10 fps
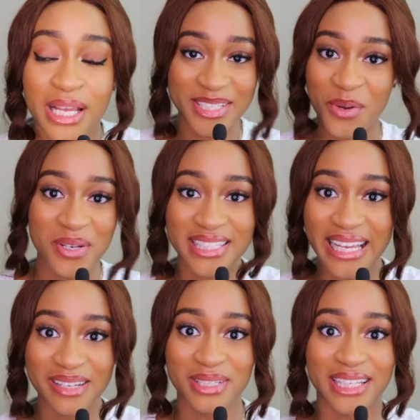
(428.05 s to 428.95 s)
He's always
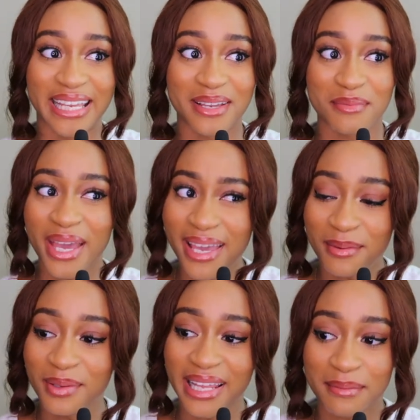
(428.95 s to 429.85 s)
telling me like,
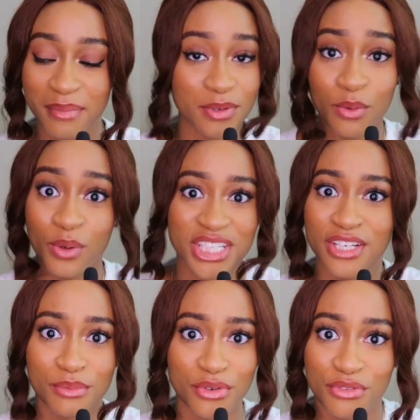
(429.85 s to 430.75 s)
babe, like maybe we're watching
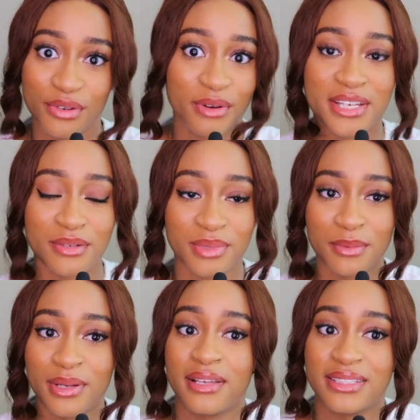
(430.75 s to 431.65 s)
a movie randomly, he'd
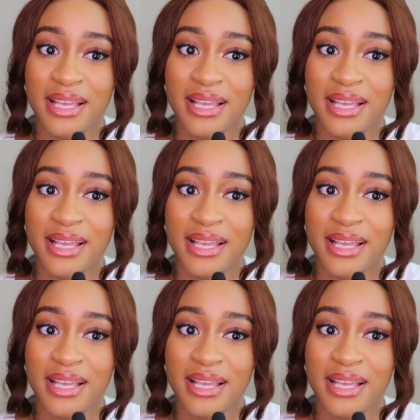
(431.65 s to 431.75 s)
be like,